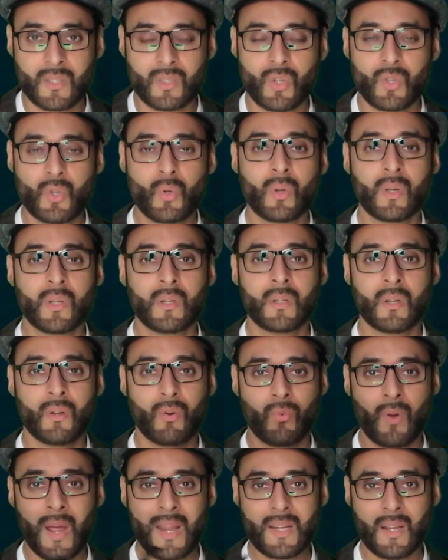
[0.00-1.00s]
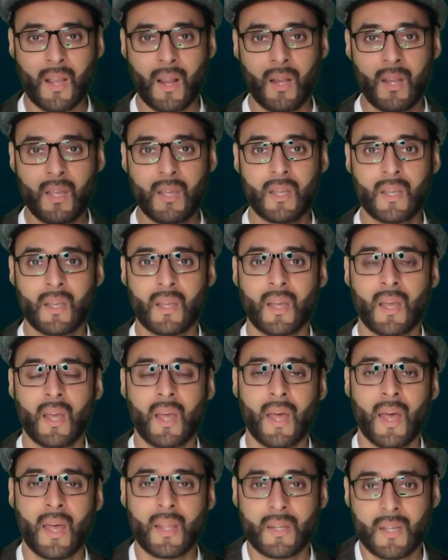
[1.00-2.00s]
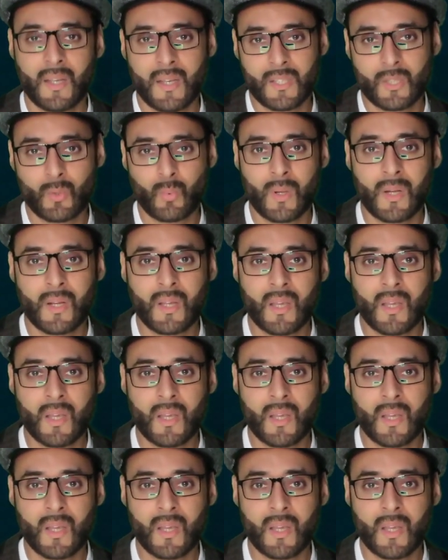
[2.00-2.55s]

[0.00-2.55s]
So you can right click and it will